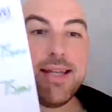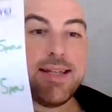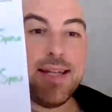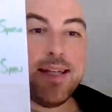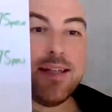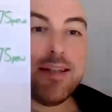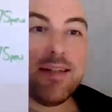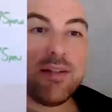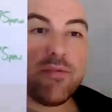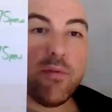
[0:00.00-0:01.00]
Then in
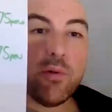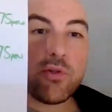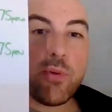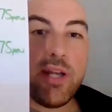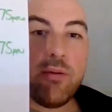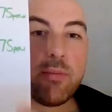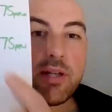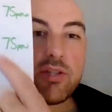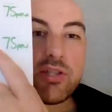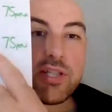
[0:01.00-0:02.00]
the 420, we
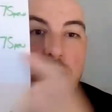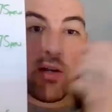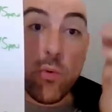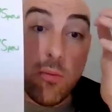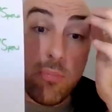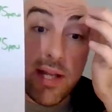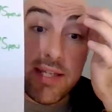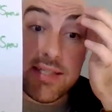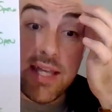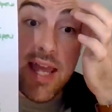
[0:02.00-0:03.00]
managed to snag one
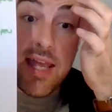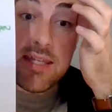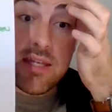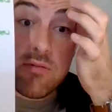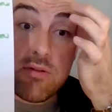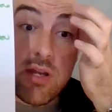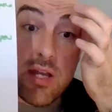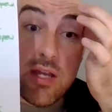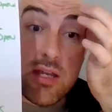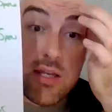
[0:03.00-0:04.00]
place there. So
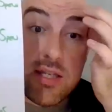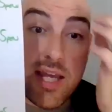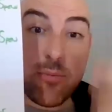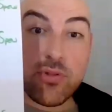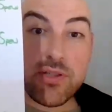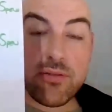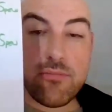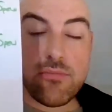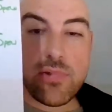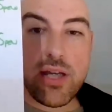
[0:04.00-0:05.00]

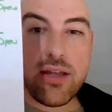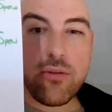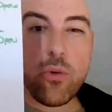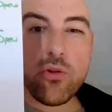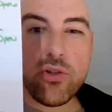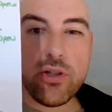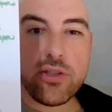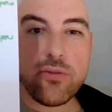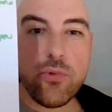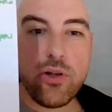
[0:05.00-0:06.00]
Tenebrism, it was 9
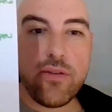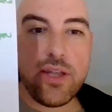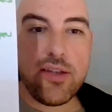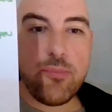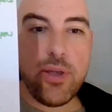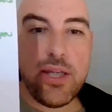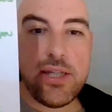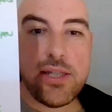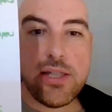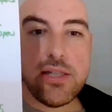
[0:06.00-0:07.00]
to 1, I think the
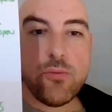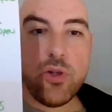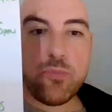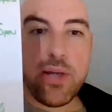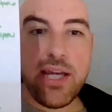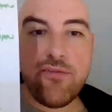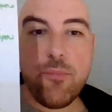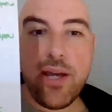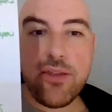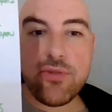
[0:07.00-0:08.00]
SP, which paid for
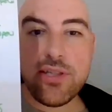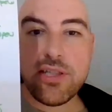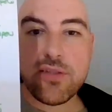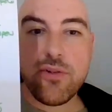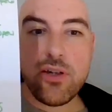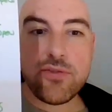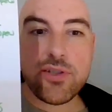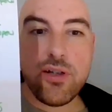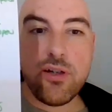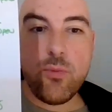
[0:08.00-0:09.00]
Bet365,
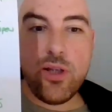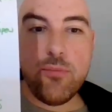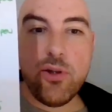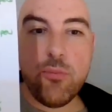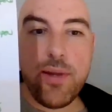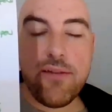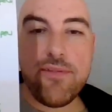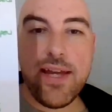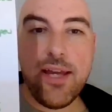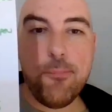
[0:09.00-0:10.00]
Sky, William Hill,
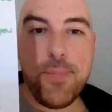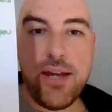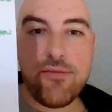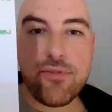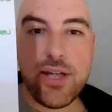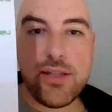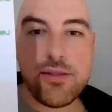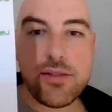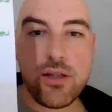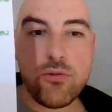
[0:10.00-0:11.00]
Betfair, and Betfred.
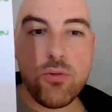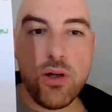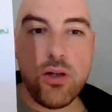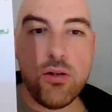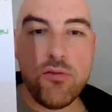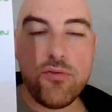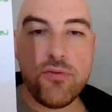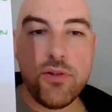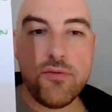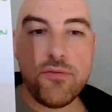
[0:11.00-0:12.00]
So quite a lot
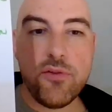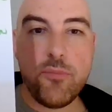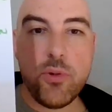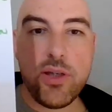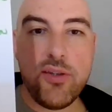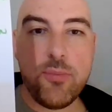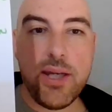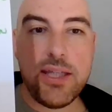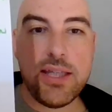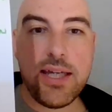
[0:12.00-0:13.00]
of bookies
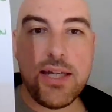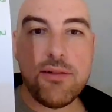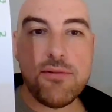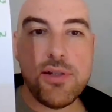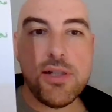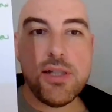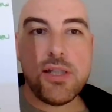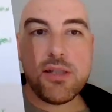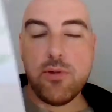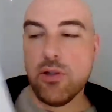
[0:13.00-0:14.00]
paid that out.
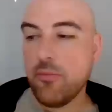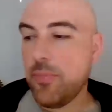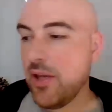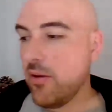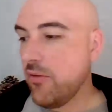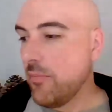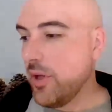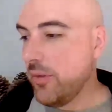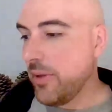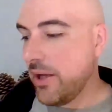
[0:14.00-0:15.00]
So we got a bit of
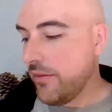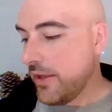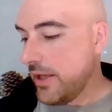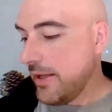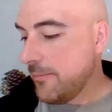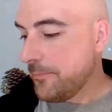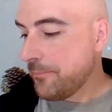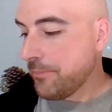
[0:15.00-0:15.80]
money back there.